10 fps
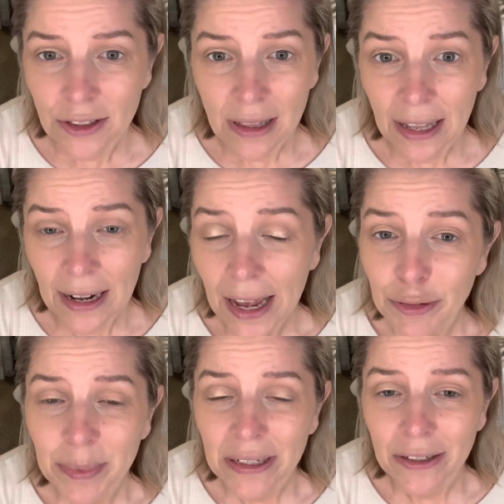let
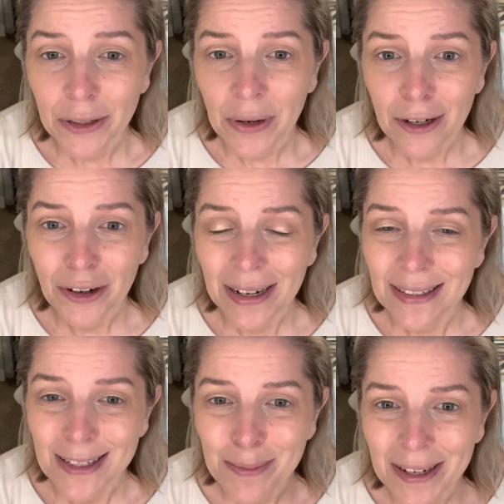everybody know how great
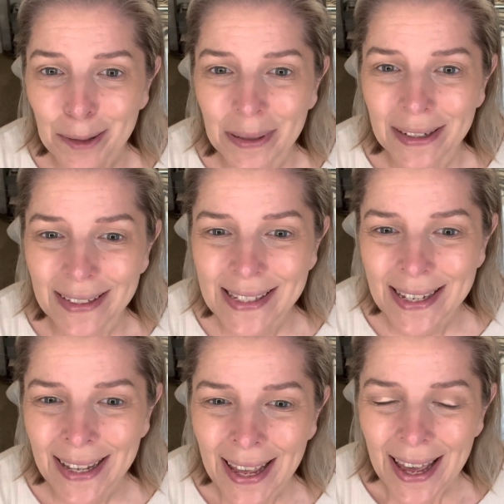this makeup is.
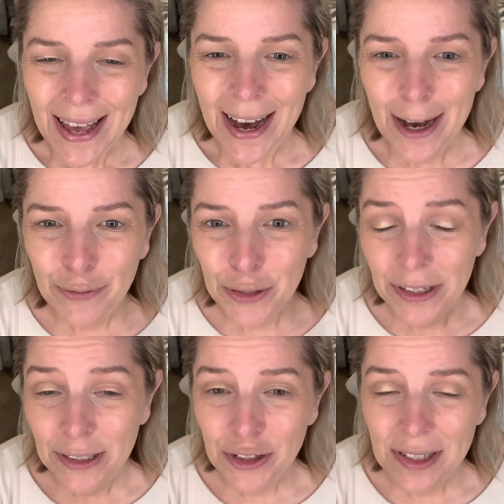If you're
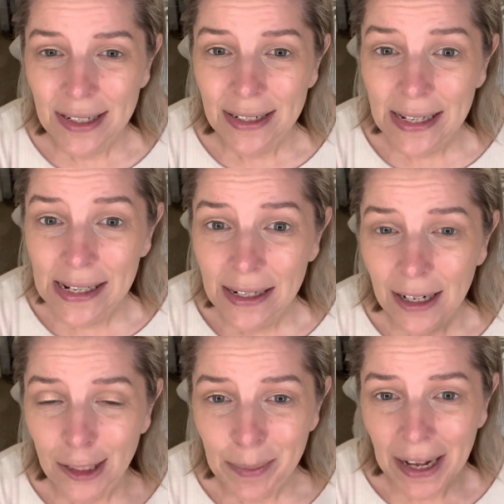interested in a
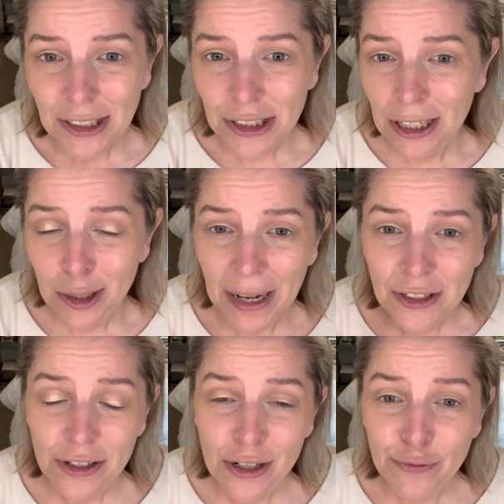color match, color
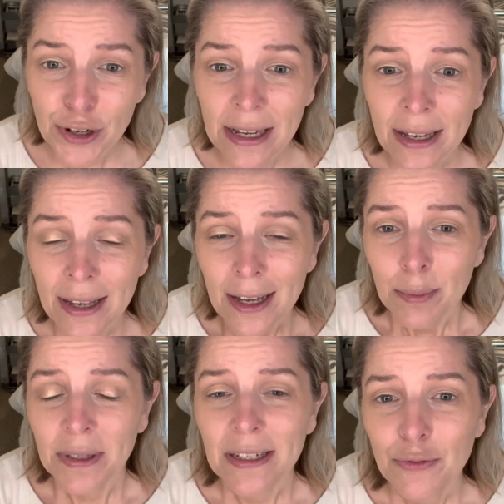matches are free.
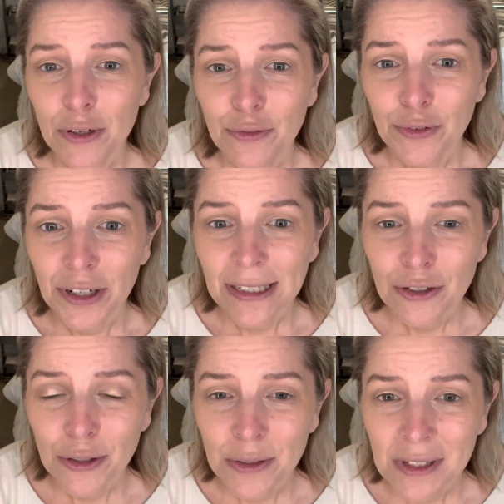Please feel free
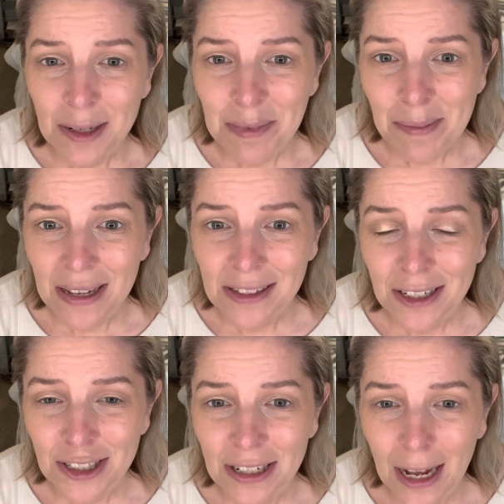to send me a
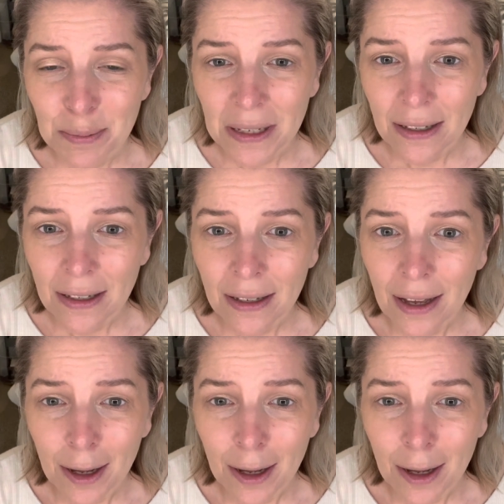message, and I'd be